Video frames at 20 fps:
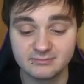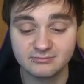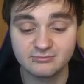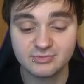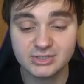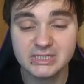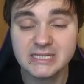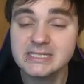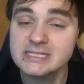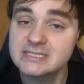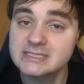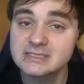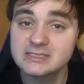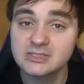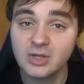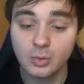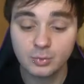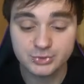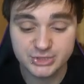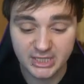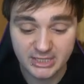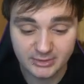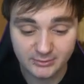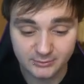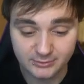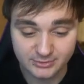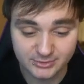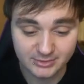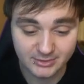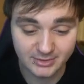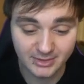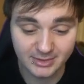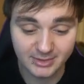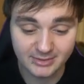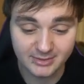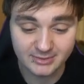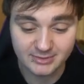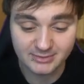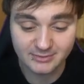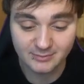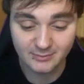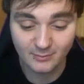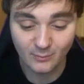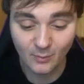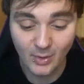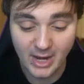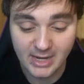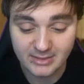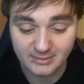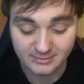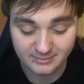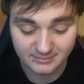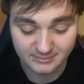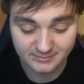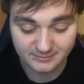release Doll Tails. Like when?